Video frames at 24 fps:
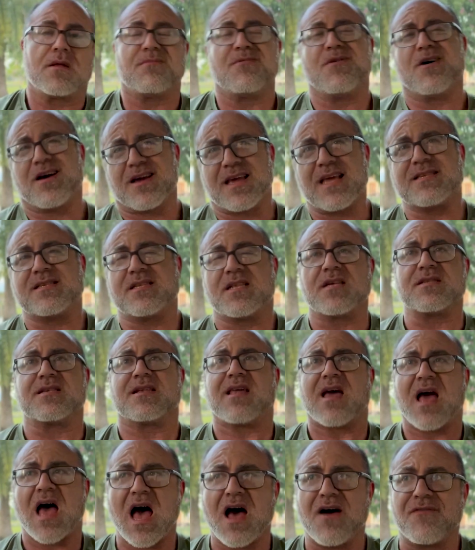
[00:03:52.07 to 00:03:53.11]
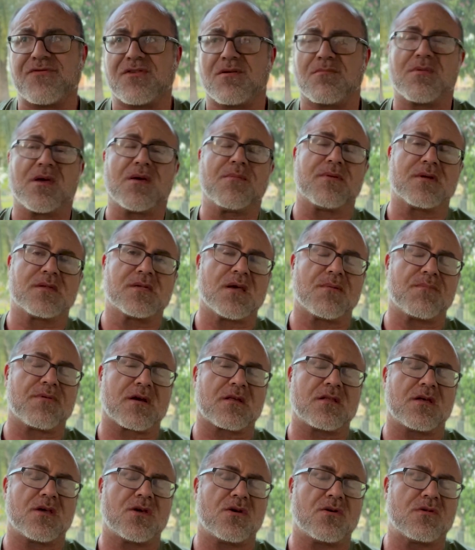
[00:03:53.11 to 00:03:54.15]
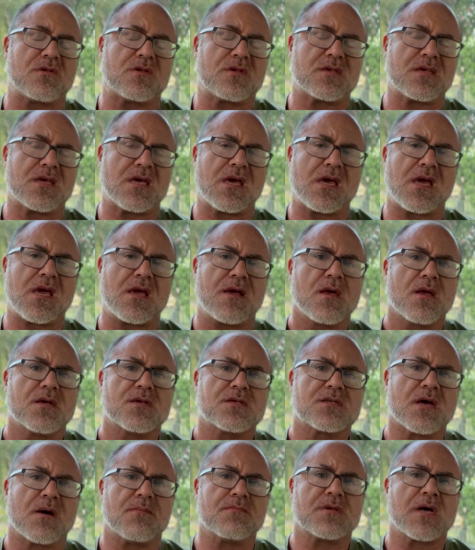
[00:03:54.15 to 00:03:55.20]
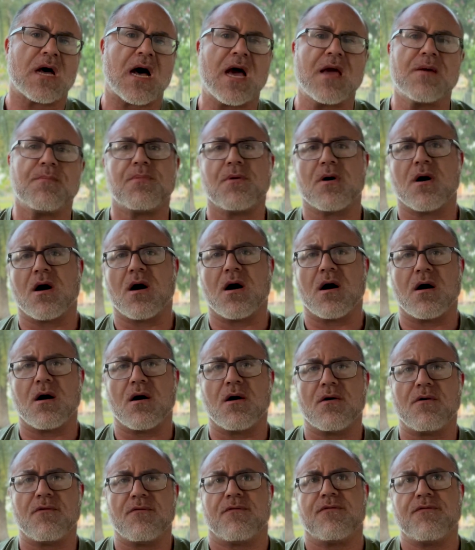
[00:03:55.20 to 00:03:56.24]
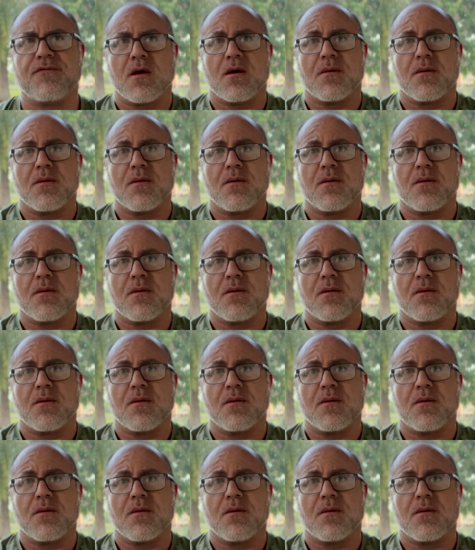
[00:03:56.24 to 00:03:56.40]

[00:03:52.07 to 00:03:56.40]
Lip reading: well, I guess it doesn't have to be, but typically you'd see some type of